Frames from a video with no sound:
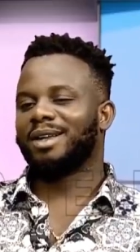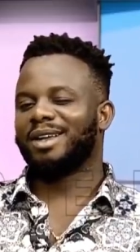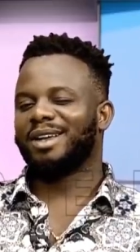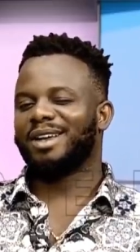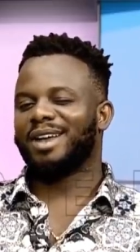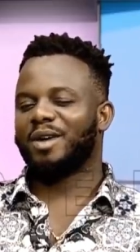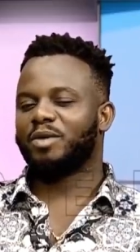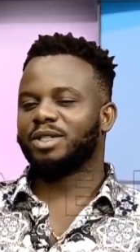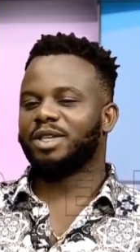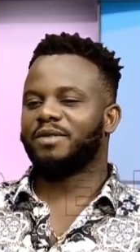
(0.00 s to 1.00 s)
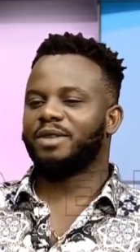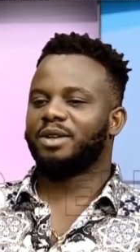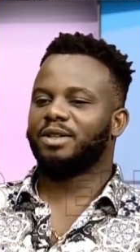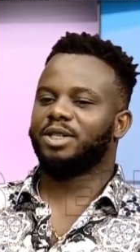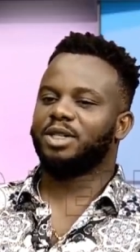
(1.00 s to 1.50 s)
Uh, I was
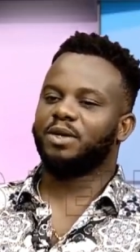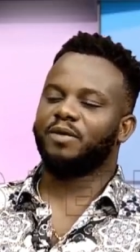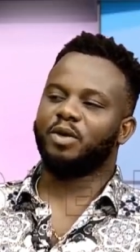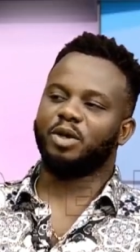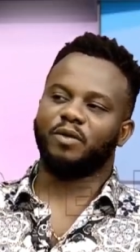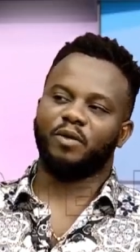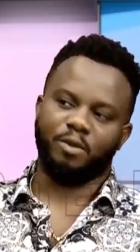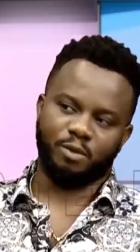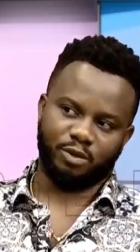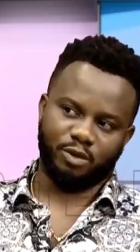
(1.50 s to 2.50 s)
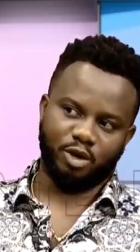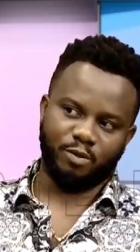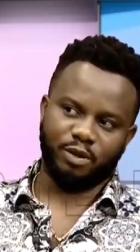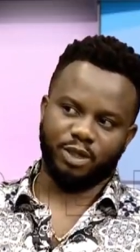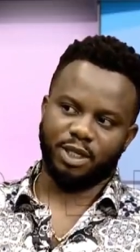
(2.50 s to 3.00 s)
given a change of course form to
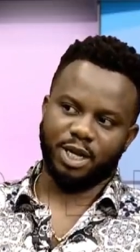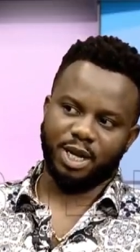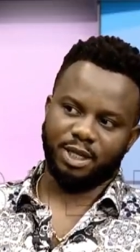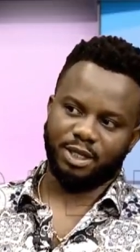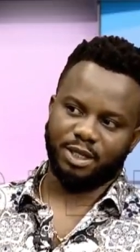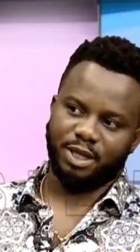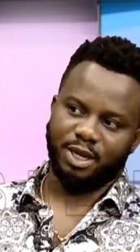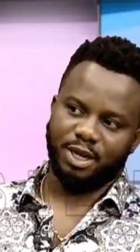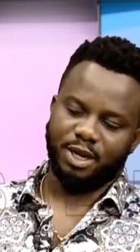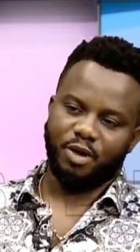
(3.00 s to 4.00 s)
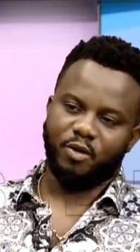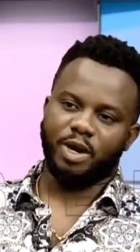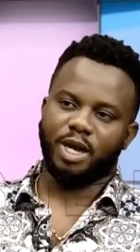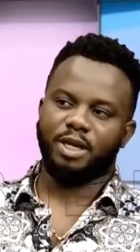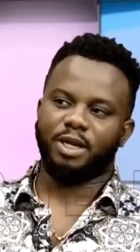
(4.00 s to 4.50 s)
come to theater arts. At
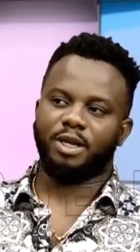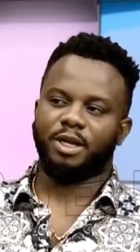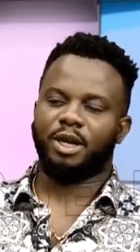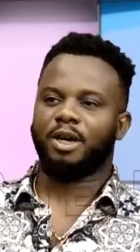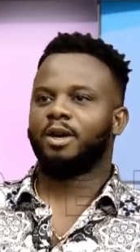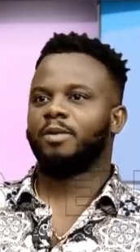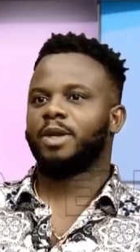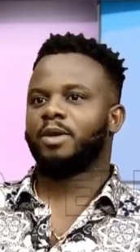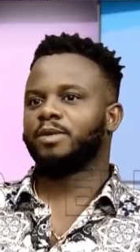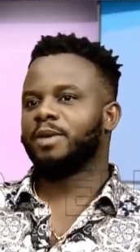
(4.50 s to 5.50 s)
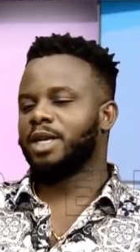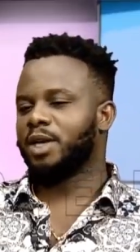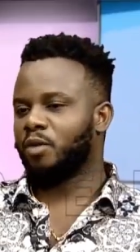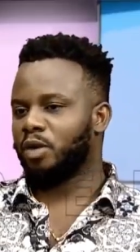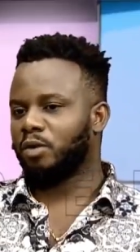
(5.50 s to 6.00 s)
when what I, point? Um, that was my
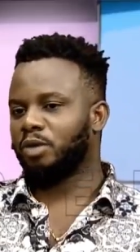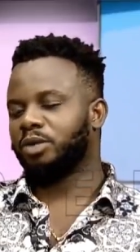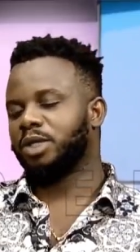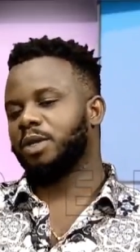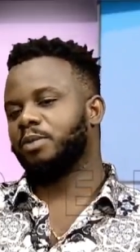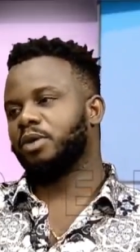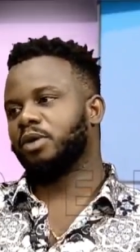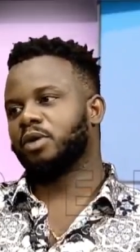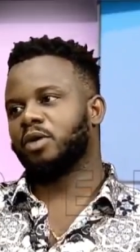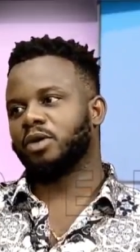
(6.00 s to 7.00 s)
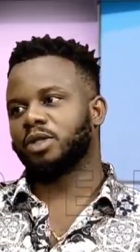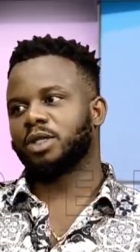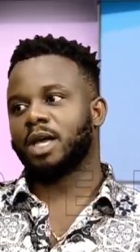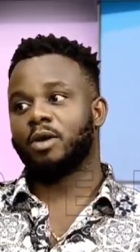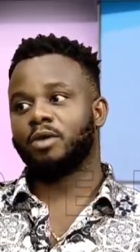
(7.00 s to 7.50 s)
year one when we did a borrowed course,
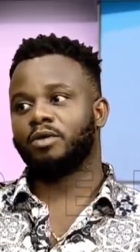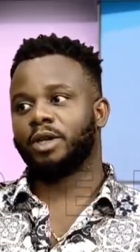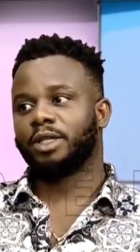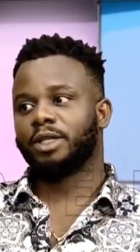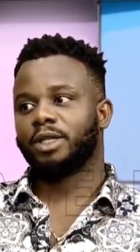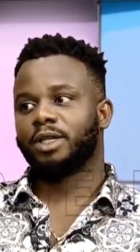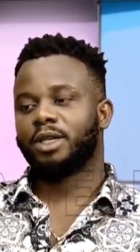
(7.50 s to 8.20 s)
Star 100.